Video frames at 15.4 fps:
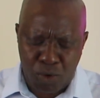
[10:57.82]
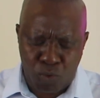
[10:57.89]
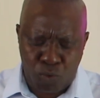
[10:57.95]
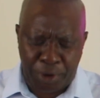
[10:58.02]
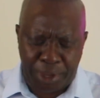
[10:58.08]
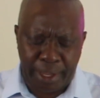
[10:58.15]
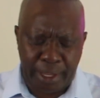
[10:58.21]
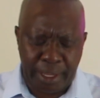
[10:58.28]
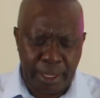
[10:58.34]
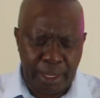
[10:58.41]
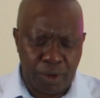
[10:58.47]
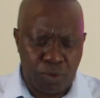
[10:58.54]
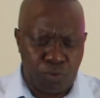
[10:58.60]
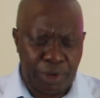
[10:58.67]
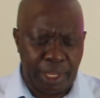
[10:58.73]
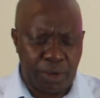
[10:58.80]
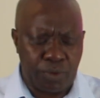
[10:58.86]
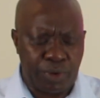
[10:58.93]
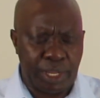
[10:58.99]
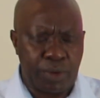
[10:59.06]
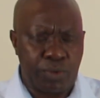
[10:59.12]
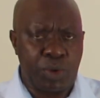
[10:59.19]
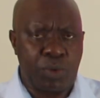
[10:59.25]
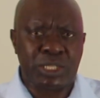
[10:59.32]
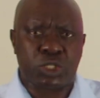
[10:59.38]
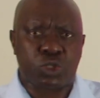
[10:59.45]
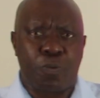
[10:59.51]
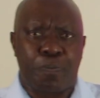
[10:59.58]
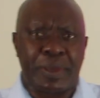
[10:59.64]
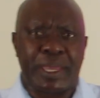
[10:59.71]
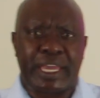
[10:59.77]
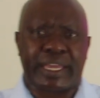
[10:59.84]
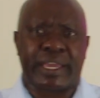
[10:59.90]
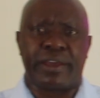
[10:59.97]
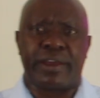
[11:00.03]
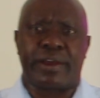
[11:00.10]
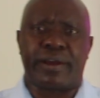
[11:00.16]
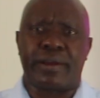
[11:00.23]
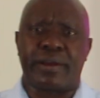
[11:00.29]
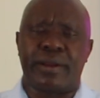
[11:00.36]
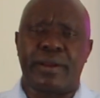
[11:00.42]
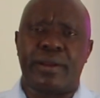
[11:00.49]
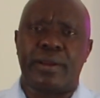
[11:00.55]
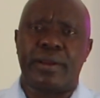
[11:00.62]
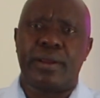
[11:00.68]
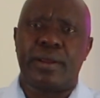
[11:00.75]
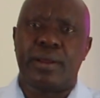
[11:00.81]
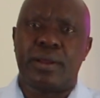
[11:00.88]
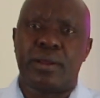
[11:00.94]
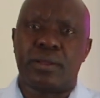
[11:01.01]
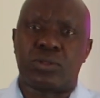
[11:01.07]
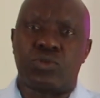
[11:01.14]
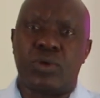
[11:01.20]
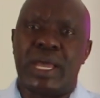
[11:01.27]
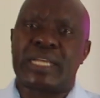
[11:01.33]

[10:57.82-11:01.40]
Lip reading: we want to pick here to